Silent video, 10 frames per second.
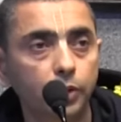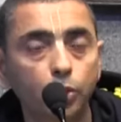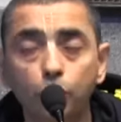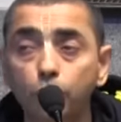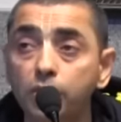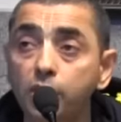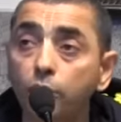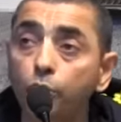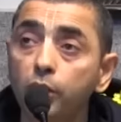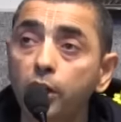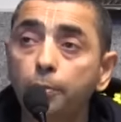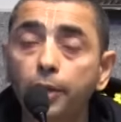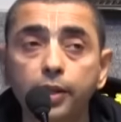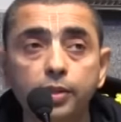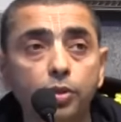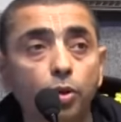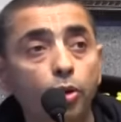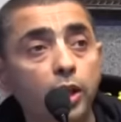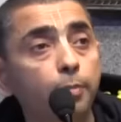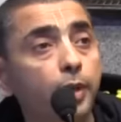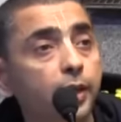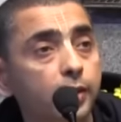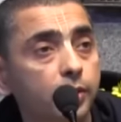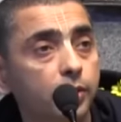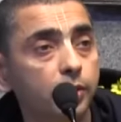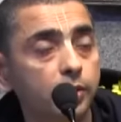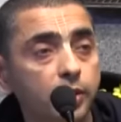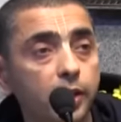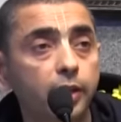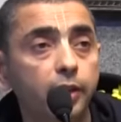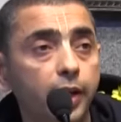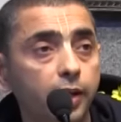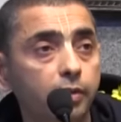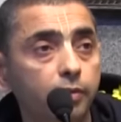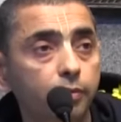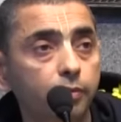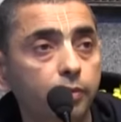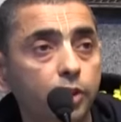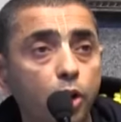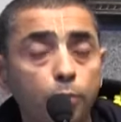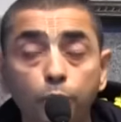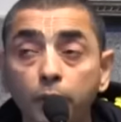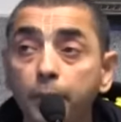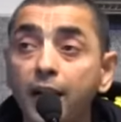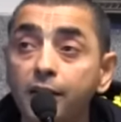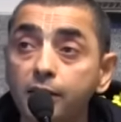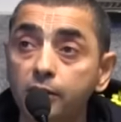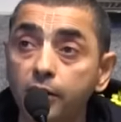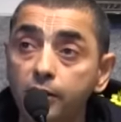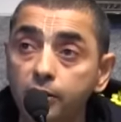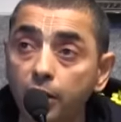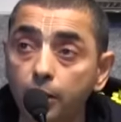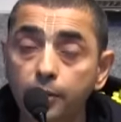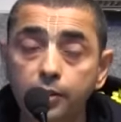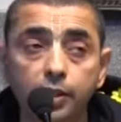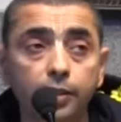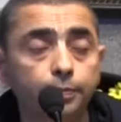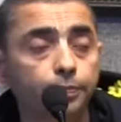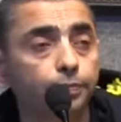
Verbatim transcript: Go to a secluded place, holy place, sit erect, without moving, practice strict celibacy.